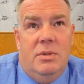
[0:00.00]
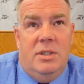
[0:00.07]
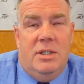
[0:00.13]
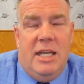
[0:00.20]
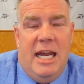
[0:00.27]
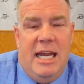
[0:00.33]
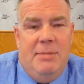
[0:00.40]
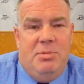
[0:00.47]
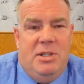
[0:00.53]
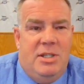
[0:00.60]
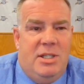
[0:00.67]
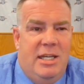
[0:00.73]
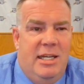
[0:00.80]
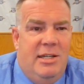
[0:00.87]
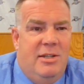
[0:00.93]
types of
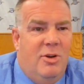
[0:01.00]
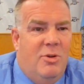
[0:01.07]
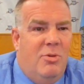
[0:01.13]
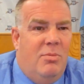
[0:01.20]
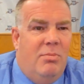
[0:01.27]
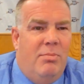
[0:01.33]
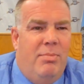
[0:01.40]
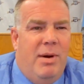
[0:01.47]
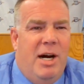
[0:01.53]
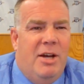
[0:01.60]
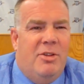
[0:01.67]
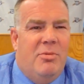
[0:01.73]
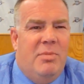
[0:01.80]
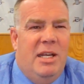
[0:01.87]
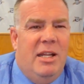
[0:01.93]
scene don't
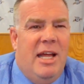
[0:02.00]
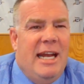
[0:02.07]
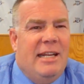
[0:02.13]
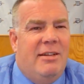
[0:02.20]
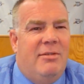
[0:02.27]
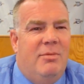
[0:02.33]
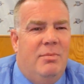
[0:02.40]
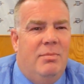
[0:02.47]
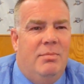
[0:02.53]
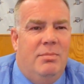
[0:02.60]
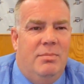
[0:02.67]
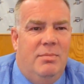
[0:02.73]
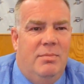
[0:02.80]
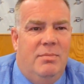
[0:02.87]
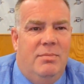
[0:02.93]
bother me like
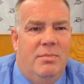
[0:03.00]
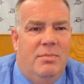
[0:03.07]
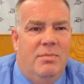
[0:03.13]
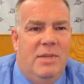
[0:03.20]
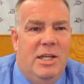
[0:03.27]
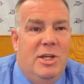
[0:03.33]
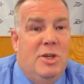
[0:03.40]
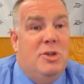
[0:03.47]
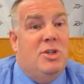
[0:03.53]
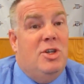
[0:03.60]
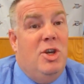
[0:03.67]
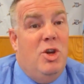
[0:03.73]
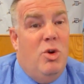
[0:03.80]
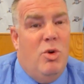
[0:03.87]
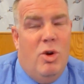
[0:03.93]
they used
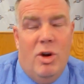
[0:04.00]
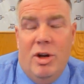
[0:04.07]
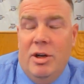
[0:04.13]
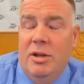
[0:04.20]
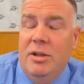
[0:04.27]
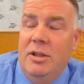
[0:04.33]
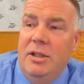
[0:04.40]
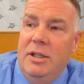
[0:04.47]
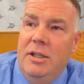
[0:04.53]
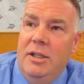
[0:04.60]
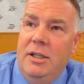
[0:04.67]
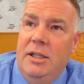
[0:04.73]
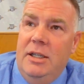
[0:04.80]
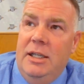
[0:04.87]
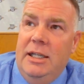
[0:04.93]
to, or
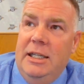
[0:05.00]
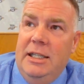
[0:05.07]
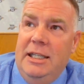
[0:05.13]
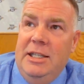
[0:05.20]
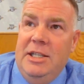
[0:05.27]
in the